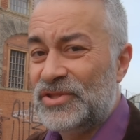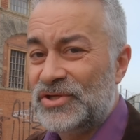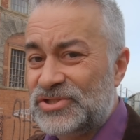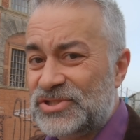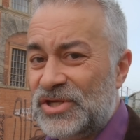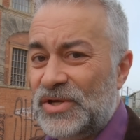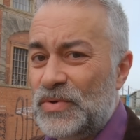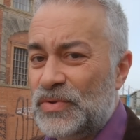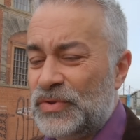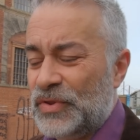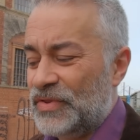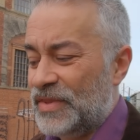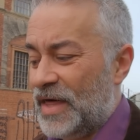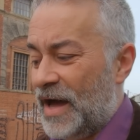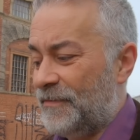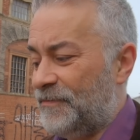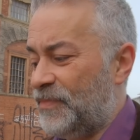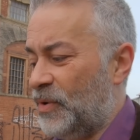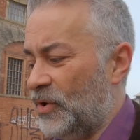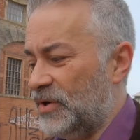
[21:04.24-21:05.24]
in the tooth at
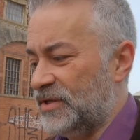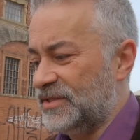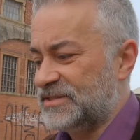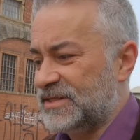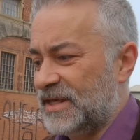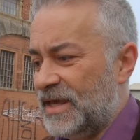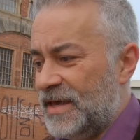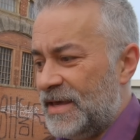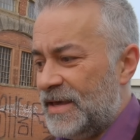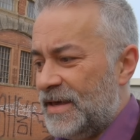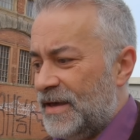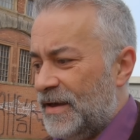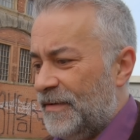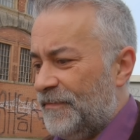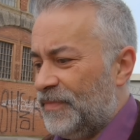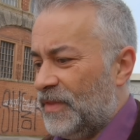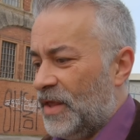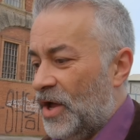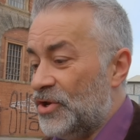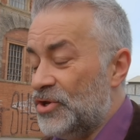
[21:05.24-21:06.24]
that point
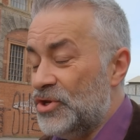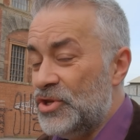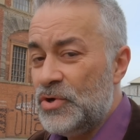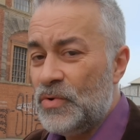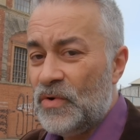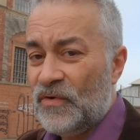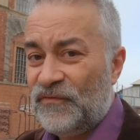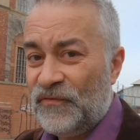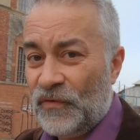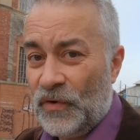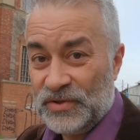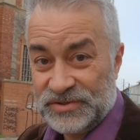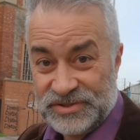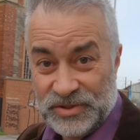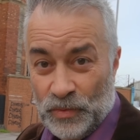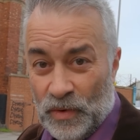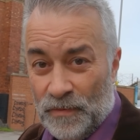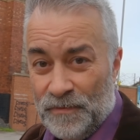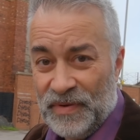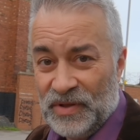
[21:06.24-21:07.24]
and newer forts
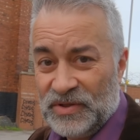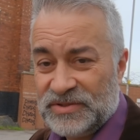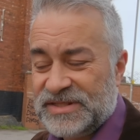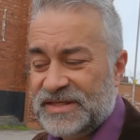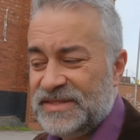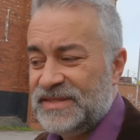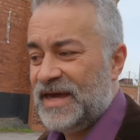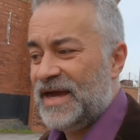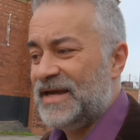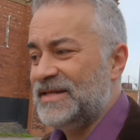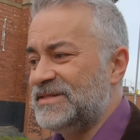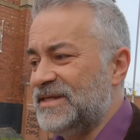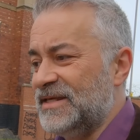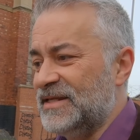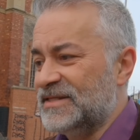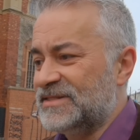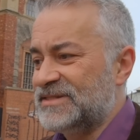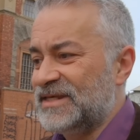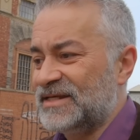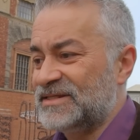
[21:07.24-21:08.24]
that were built in the
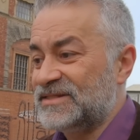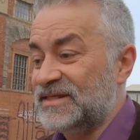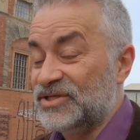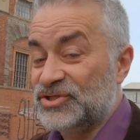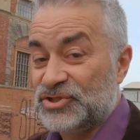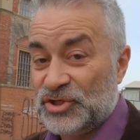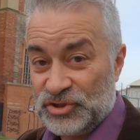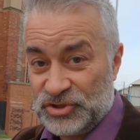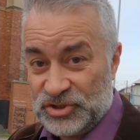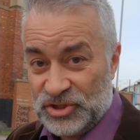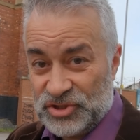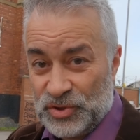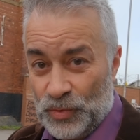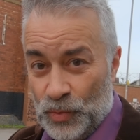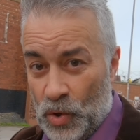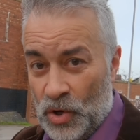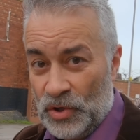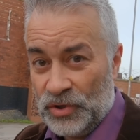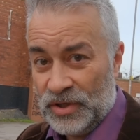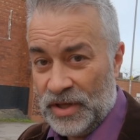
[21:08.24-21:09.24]
1860s, such as the
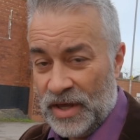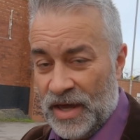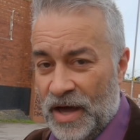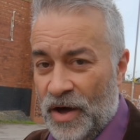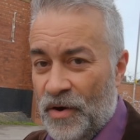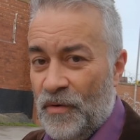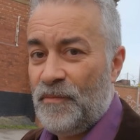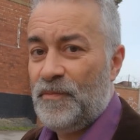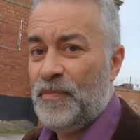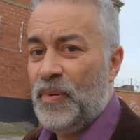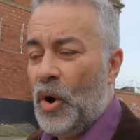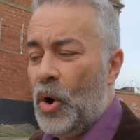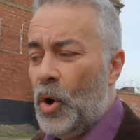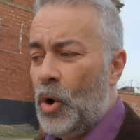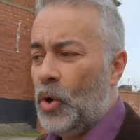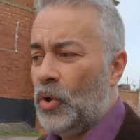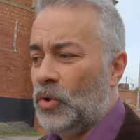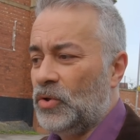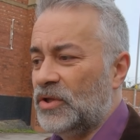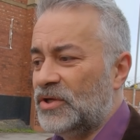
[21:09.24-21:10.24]
one at
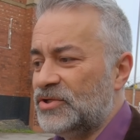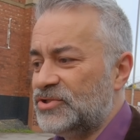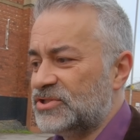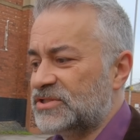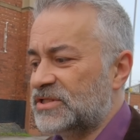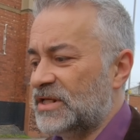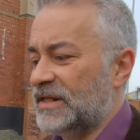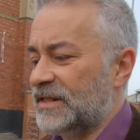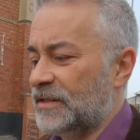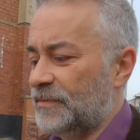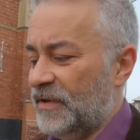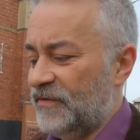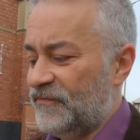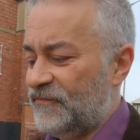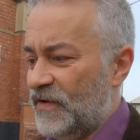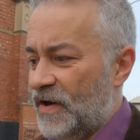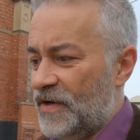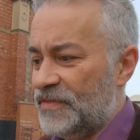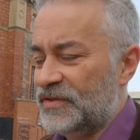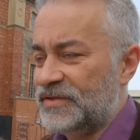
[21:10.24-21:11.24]
Paull, just a little bit
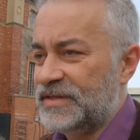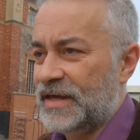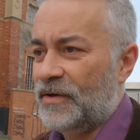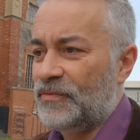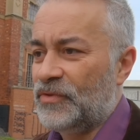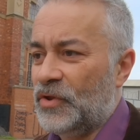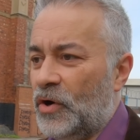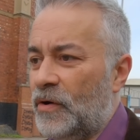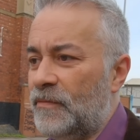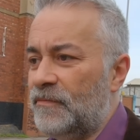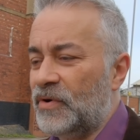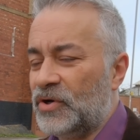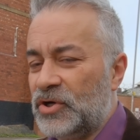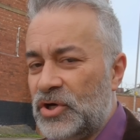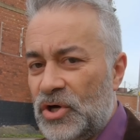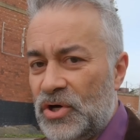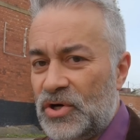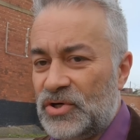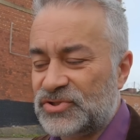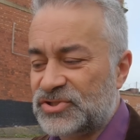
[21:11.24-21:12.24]
further down the Humber
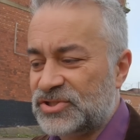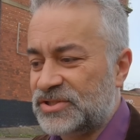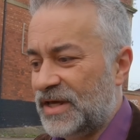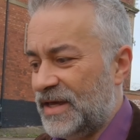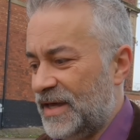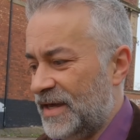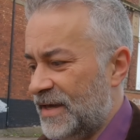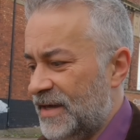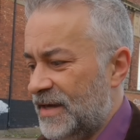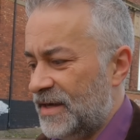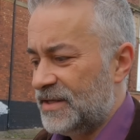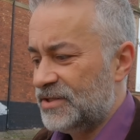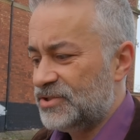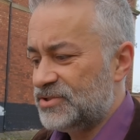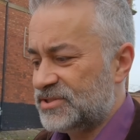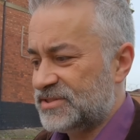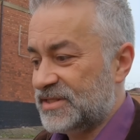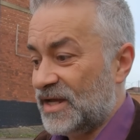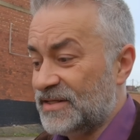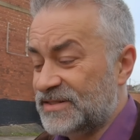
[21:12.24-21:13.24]
coast,
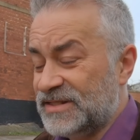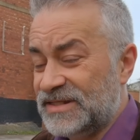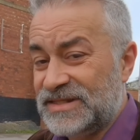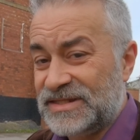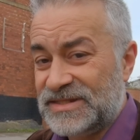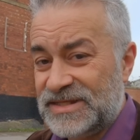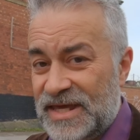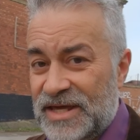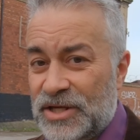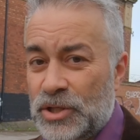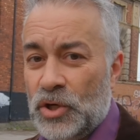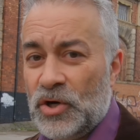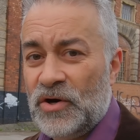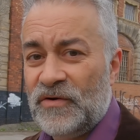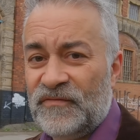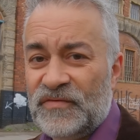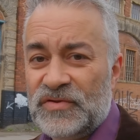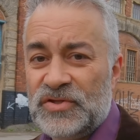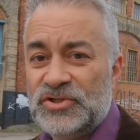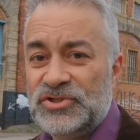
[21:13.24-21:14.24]
started to take
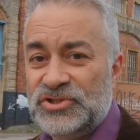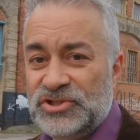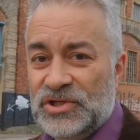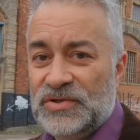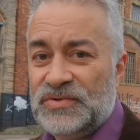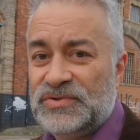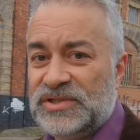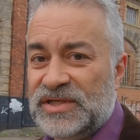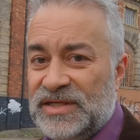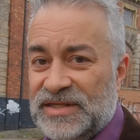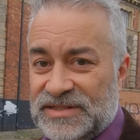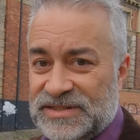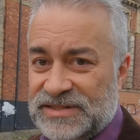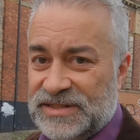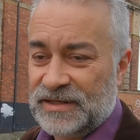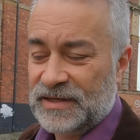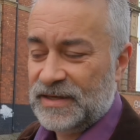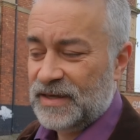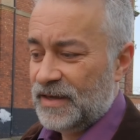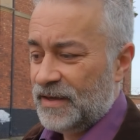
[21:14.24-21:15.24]
over the
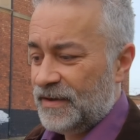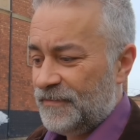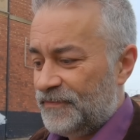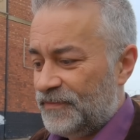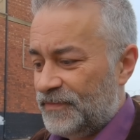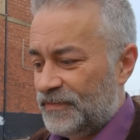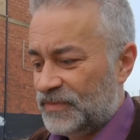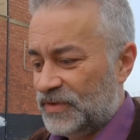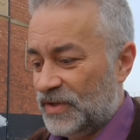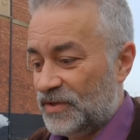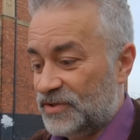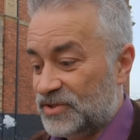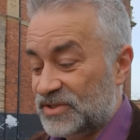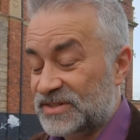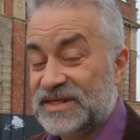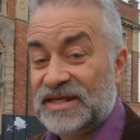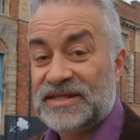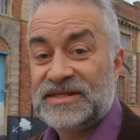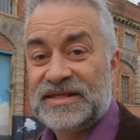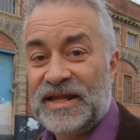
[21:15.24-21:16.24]
duties that the
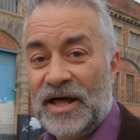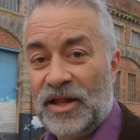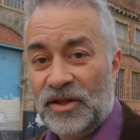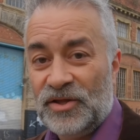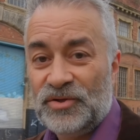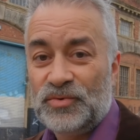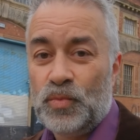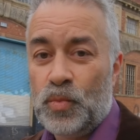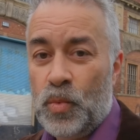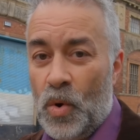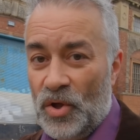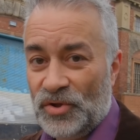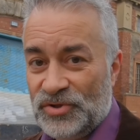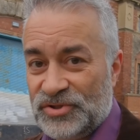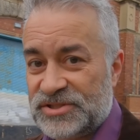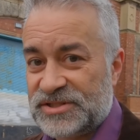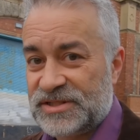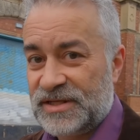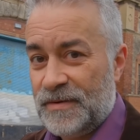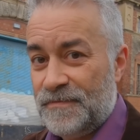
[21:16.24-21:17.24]
citadel had
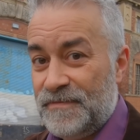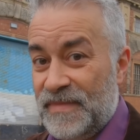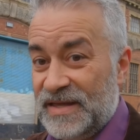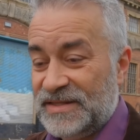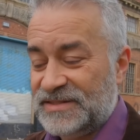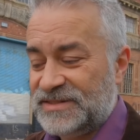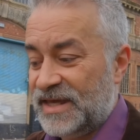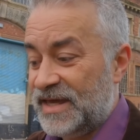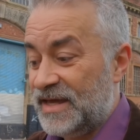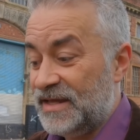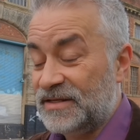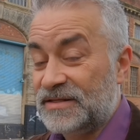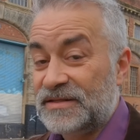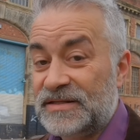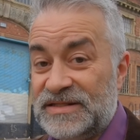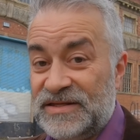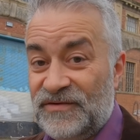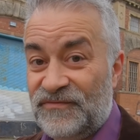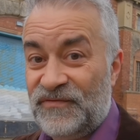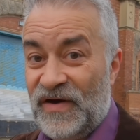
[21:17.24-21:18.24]
once maintained
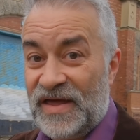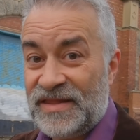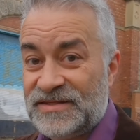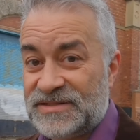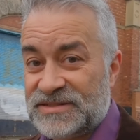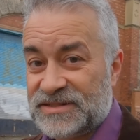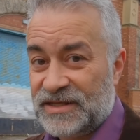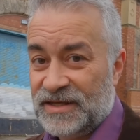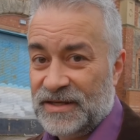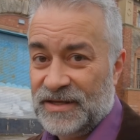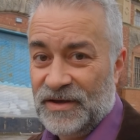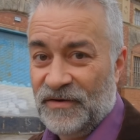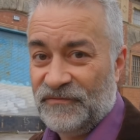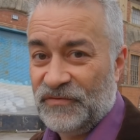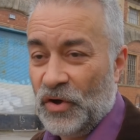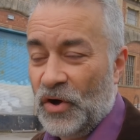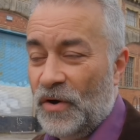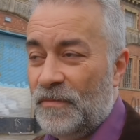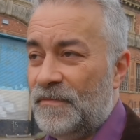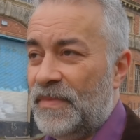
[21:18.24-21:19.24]
defence of
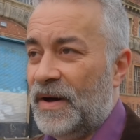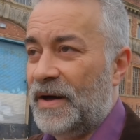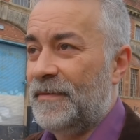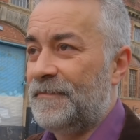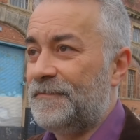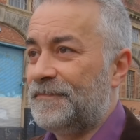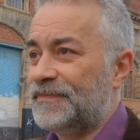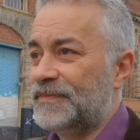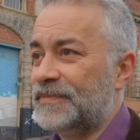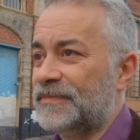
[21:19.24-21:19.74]
the Humber.